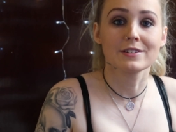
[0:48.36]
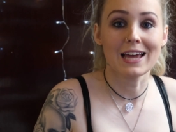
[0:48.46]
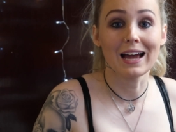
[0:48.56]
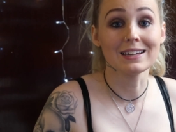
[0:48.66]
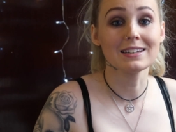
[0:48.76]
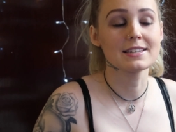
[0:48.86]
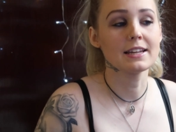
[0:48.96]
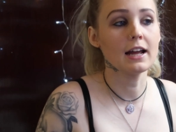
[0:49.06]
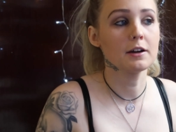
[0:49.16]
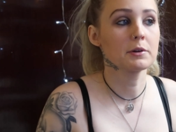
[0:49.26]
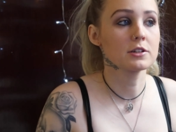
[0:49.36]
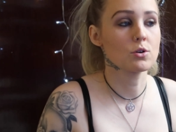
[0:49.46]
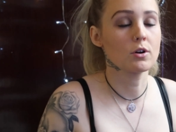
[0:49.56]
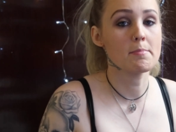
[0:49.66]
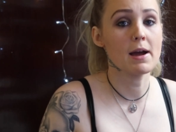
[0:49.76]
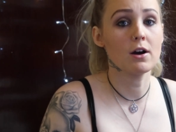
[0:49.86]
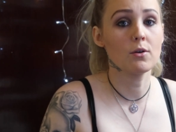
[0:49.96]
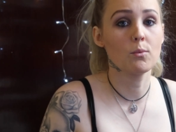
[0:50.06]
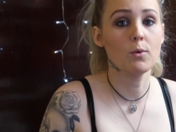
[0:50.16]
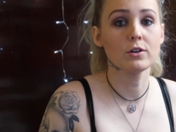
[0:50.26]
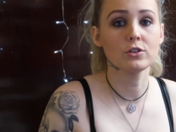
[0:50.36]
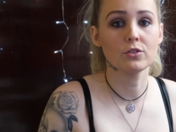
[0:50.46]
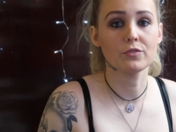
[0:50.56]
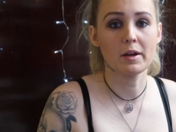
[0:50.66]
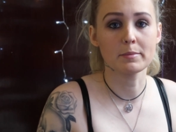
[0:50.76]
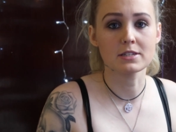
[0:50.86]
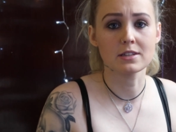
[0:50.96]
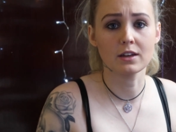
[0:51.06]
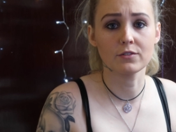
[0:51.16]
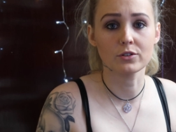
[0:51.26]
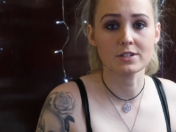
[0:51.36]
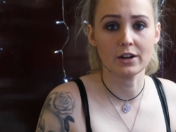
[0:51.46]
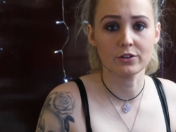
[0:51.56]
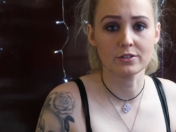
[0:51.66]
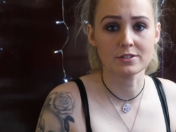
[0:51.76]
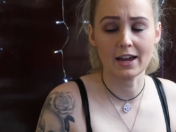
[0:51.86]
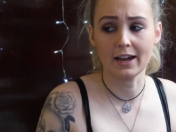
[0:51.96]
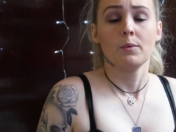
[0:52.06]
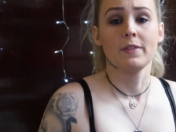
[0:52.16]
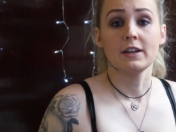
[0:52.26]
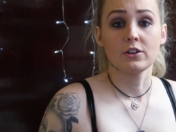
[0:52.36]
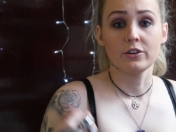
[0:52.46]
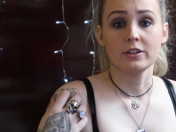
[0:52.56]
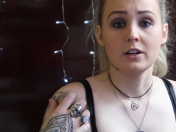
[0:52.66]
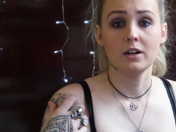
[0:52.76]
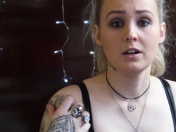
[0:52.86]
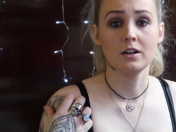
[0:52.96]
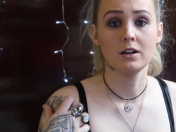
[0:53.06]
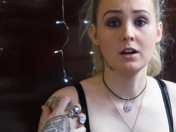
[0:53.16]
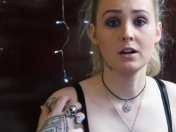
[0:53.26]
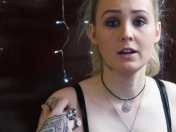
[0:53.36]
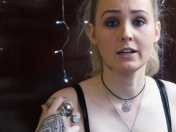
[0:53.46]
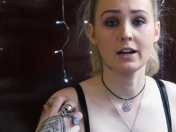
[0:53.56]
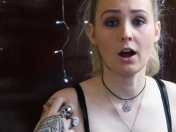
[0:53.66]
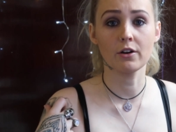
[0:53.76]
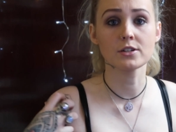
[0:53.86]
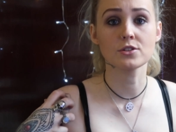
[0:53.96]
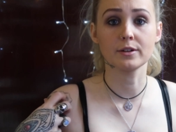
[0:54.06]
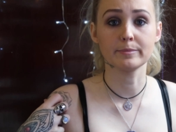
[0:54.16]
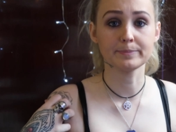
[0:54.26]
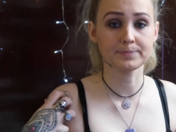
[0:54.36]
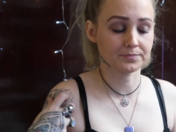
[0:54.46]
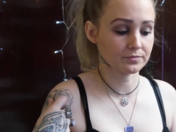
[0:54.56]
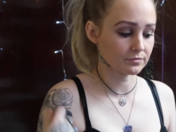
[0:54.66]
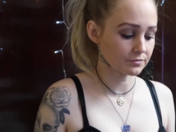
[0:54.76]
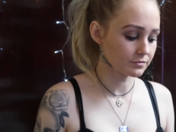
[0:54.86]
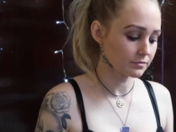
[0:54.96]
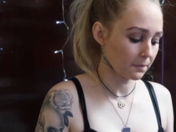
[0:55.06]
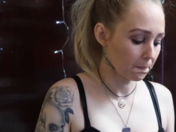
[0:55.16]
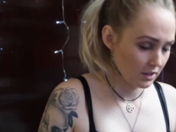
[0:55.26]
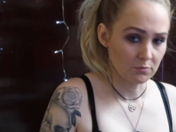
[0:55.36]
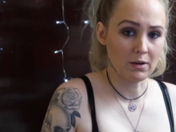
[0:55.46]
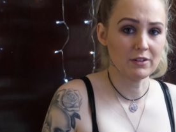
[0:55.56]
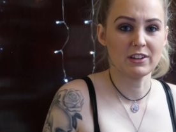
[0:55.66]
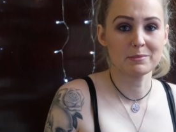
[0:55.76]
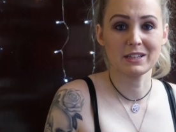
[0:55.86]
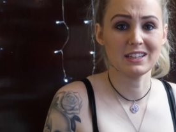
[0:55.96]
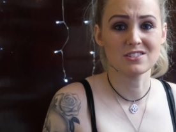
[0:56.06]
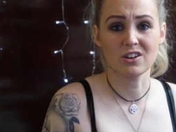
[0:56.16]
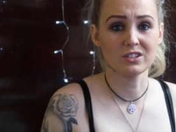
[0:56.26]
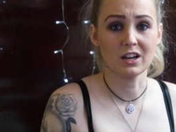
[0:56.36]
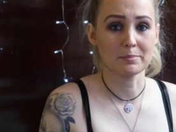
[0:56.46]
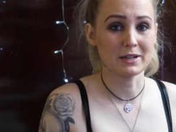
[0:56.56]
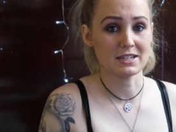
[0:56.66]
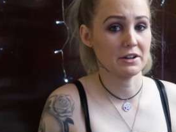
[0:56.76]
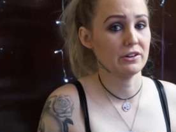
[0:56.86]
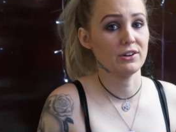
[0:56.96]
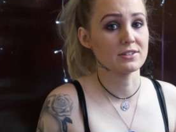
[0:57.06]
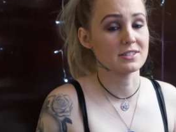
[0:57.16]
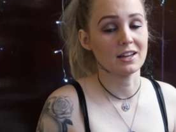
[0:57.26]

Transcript: Dad, today I want to talk about what your families think of your tattoos and when they don't encourage them. My family don't like my tattoos.